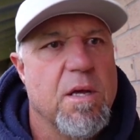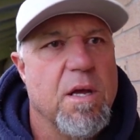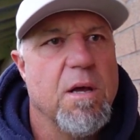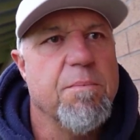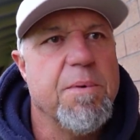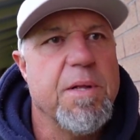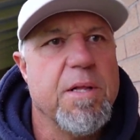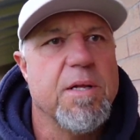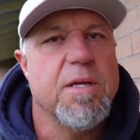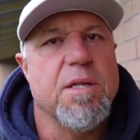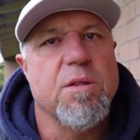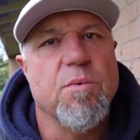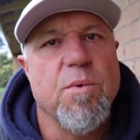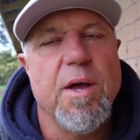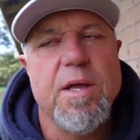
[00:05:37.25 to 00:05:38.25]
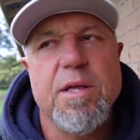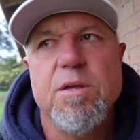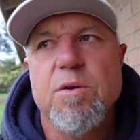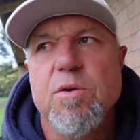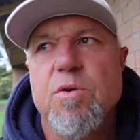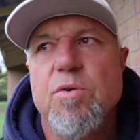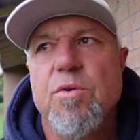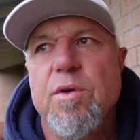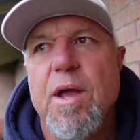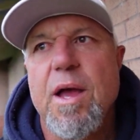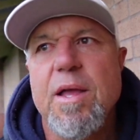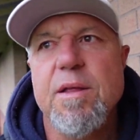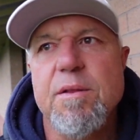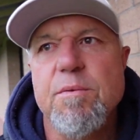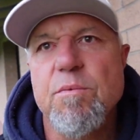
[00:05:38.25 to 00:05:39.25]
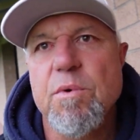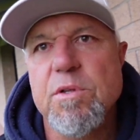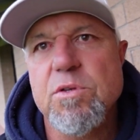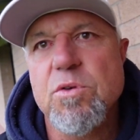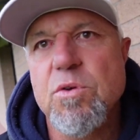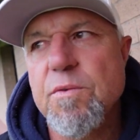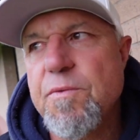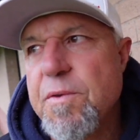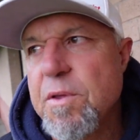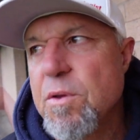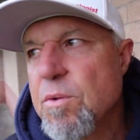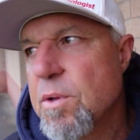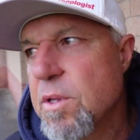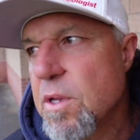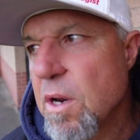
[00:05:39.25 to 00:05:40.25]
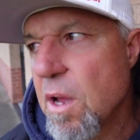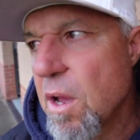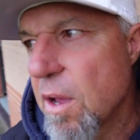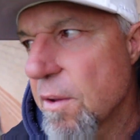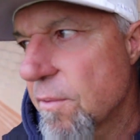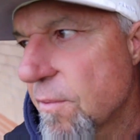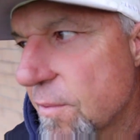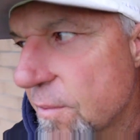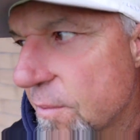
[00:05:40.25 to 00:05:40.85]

ability, the way you create what's good for you in your life.